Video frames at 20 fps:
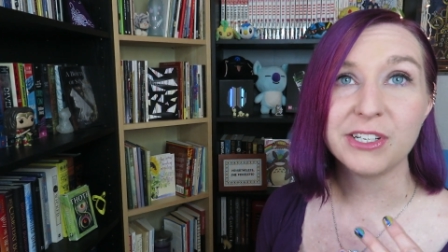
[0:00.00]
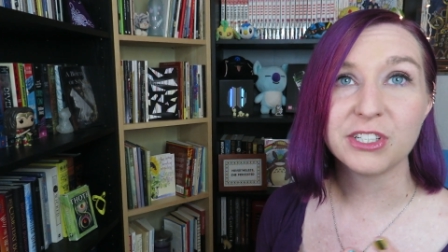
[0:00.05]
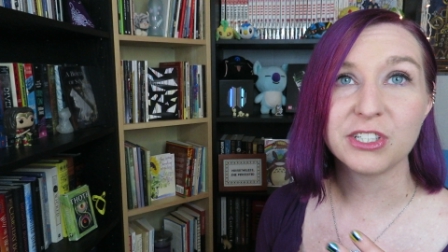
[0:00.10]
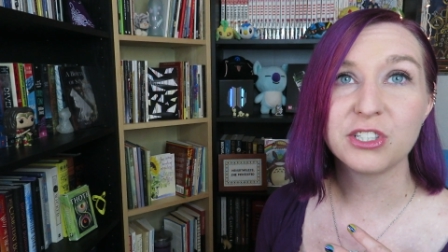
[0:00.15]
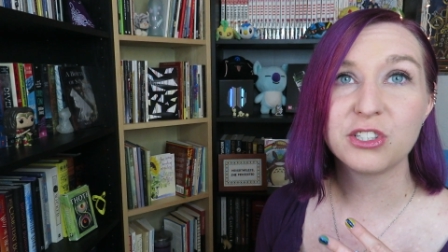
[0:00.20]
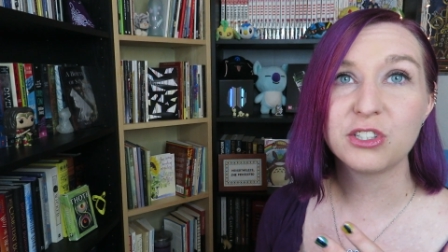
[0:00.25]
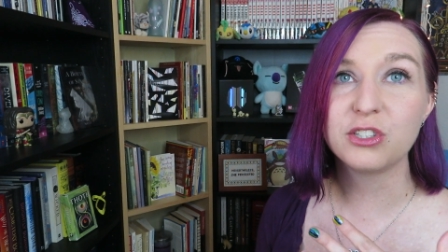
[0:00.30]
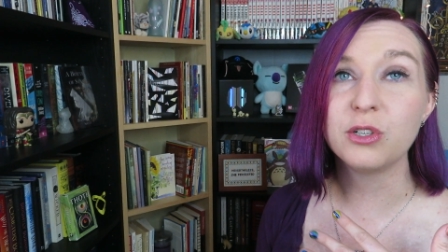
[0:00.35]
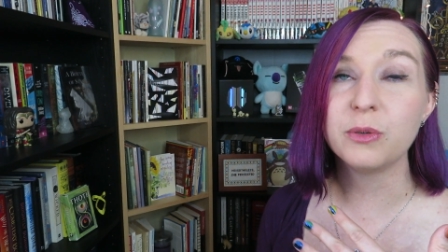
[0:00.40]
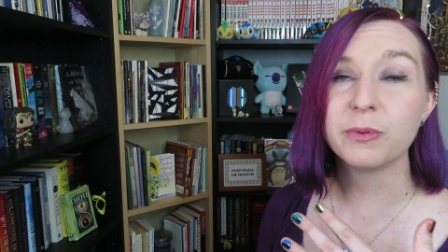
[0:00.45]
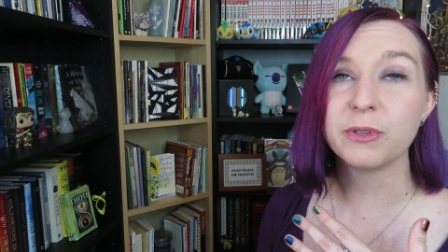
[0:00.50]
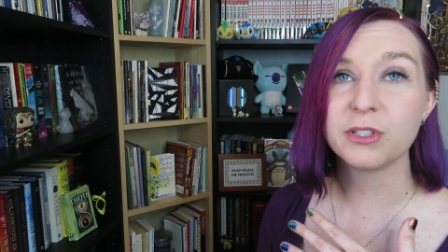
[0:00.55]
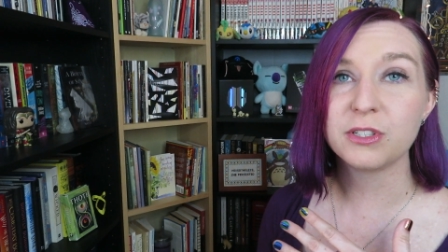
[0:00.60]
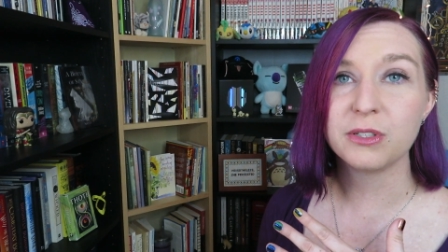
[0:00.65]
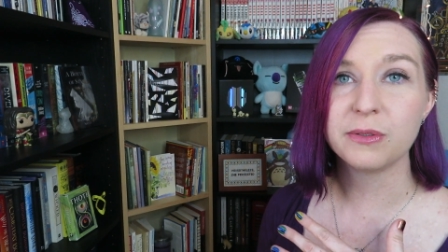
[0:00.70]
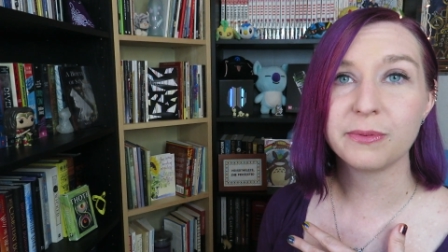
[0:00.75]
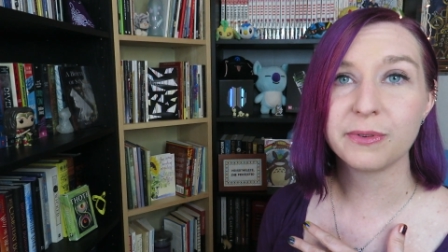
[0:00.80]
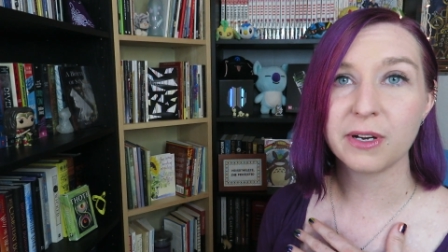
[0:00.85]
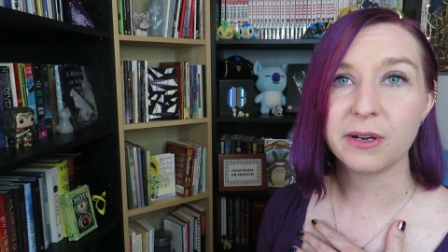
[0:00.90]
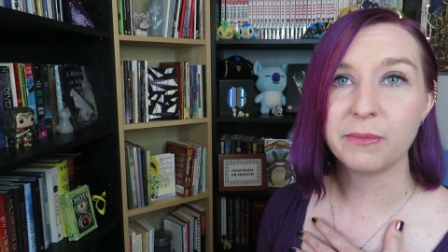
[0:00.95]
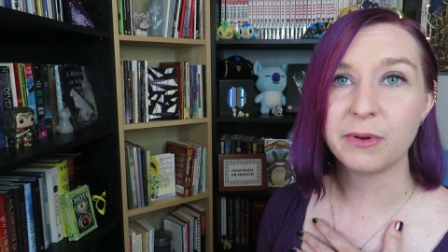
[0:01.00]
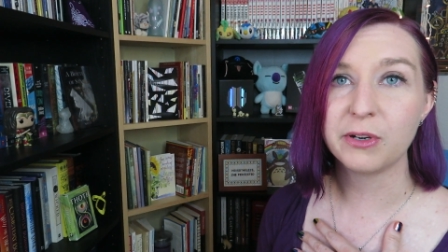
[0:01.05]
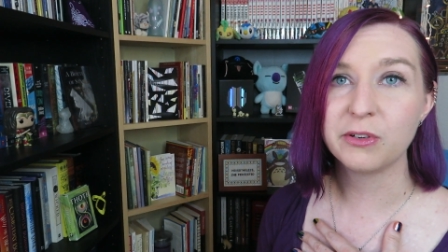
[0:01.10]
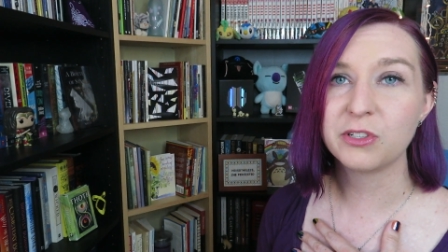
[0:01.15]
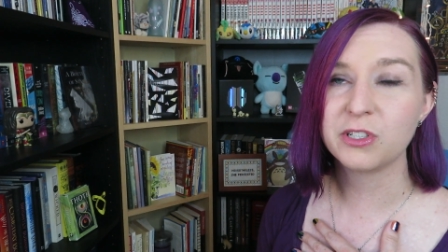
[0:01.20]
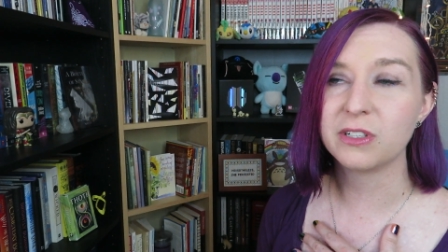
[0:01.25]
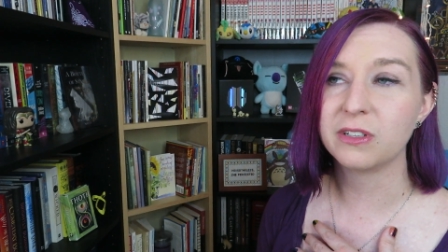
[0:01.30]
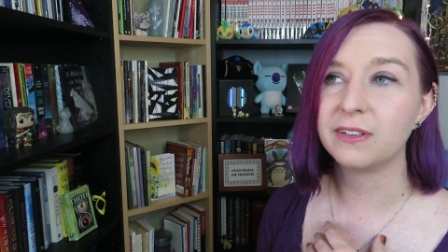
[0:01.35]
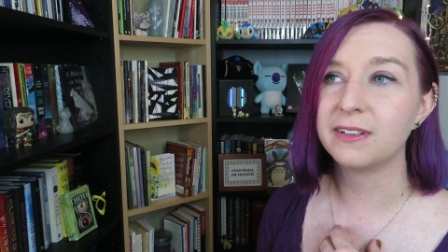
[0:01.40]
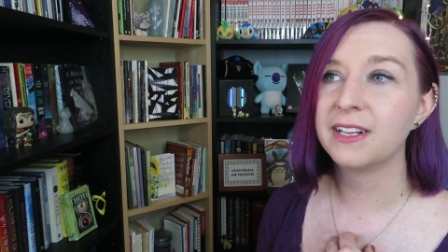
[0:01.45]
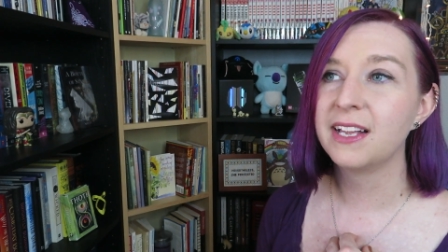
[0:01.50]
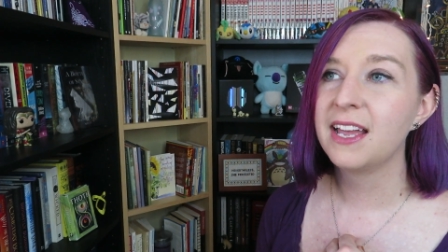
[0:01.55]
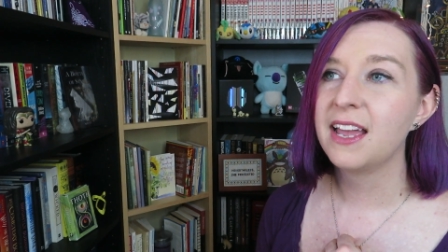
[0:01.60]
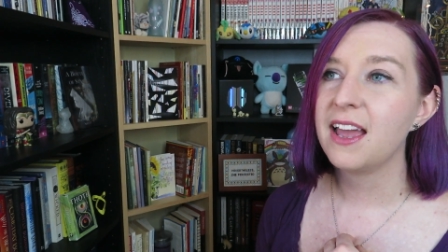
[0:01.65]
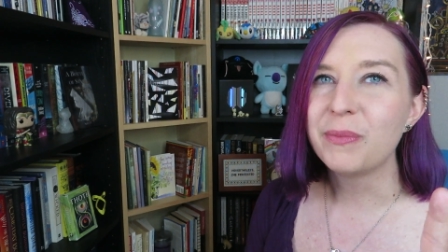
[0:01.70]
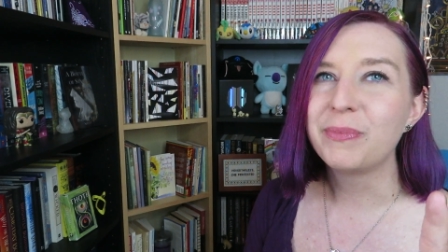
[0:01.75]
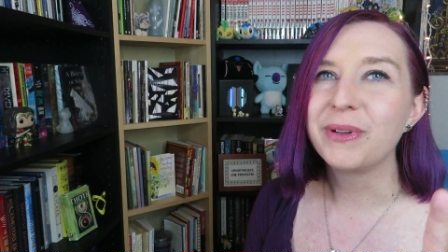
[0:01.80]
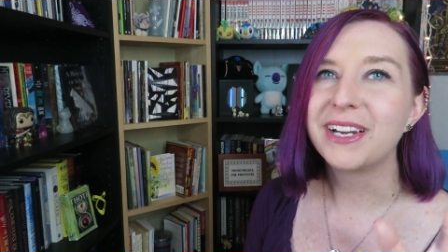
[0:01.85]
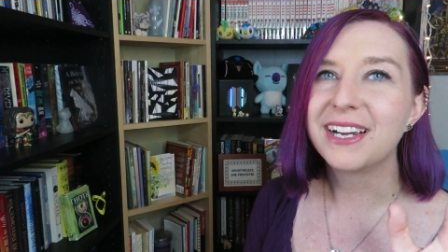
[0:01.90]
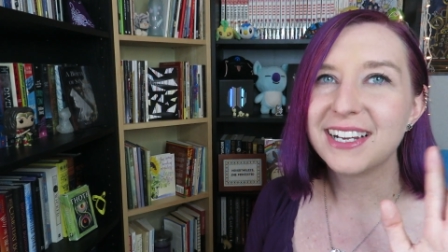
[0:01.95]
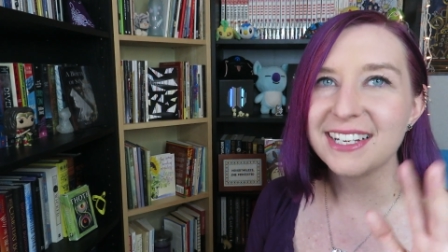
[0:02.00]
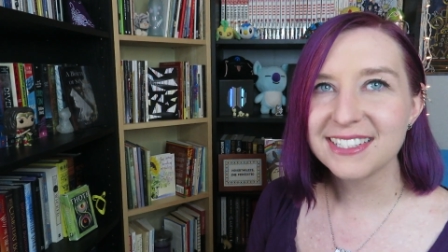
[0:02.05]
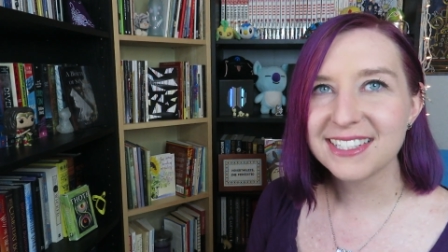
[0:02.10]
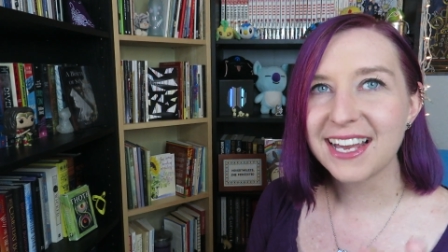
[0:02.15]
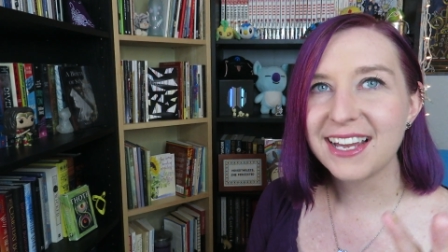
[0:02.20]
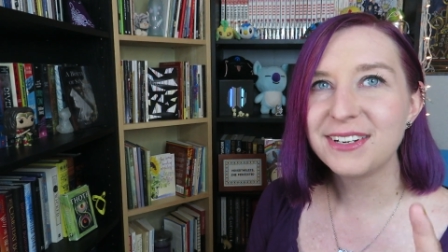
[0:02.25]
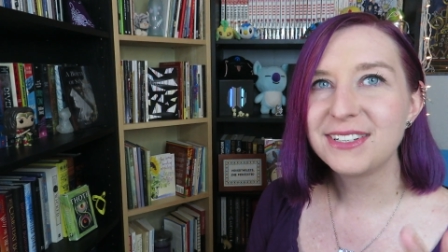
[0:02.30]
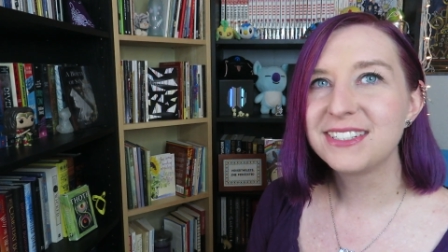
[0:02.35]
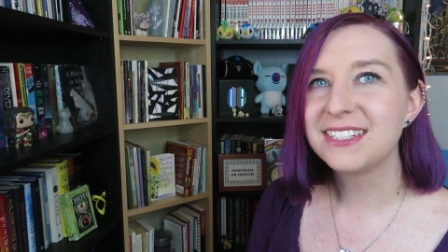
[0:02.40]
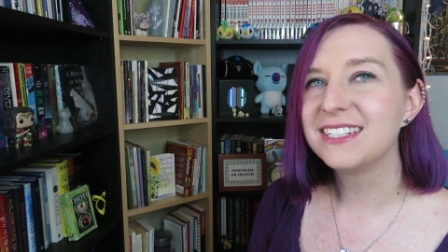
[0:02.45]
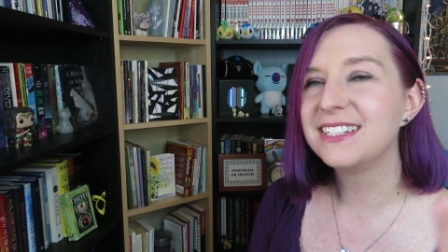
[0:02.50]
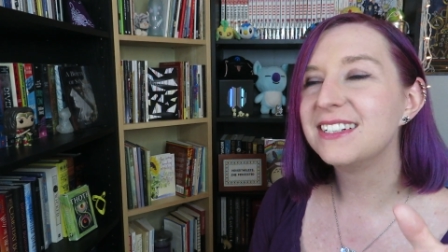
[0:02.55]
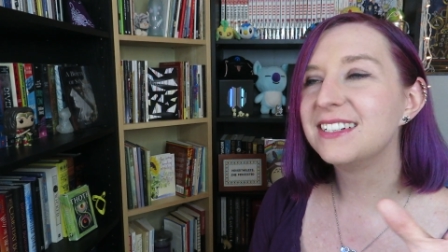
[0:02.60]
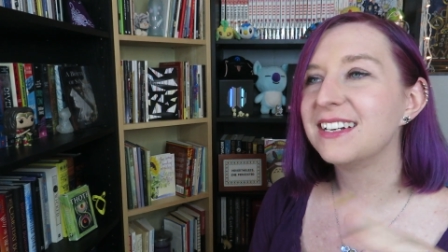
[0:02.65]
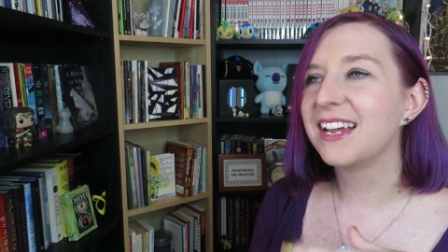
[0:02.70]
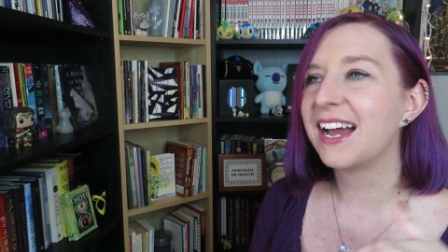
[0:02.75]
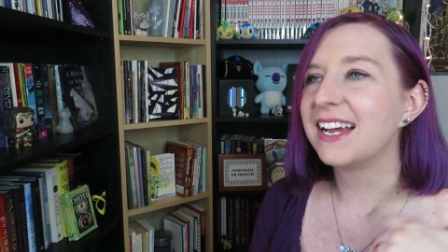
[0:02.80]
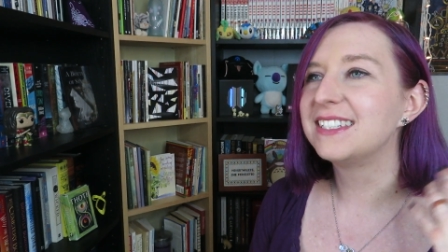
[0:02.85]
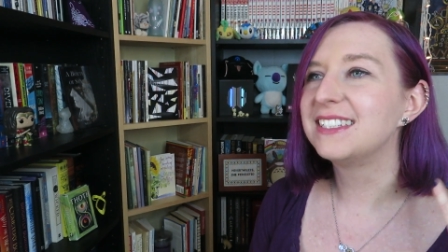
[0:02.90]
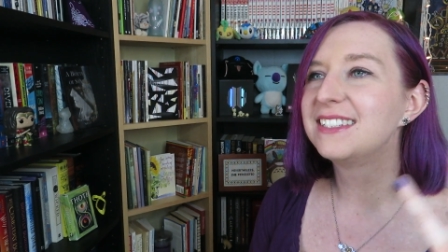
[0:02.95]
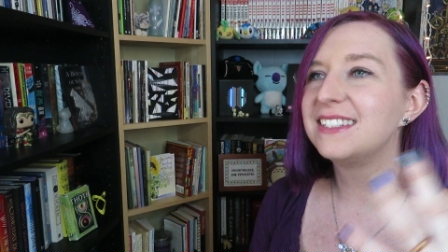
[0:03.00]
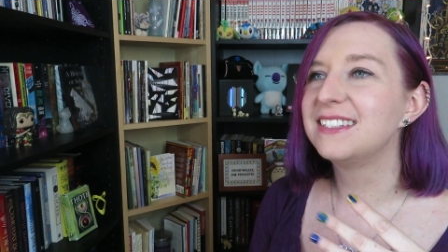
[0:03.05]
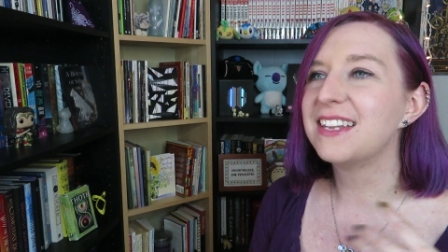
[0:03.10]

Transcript: just super super emotional, but because I didn't I,